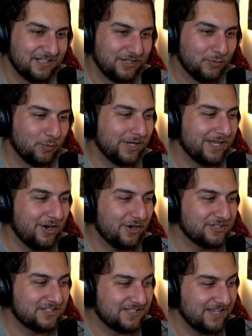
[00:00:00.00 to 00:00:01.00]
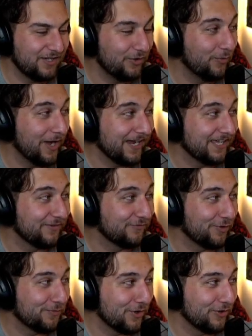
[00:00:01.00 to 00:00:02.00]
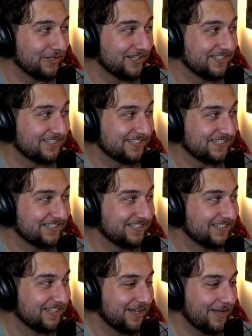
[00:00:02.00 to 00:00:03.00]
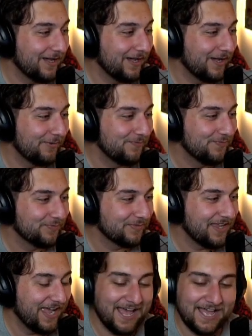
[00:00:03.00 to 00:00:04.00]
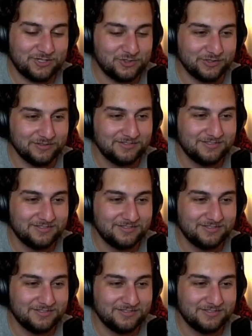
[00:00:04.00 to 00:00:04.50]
We are still waiting for Broly's um, action.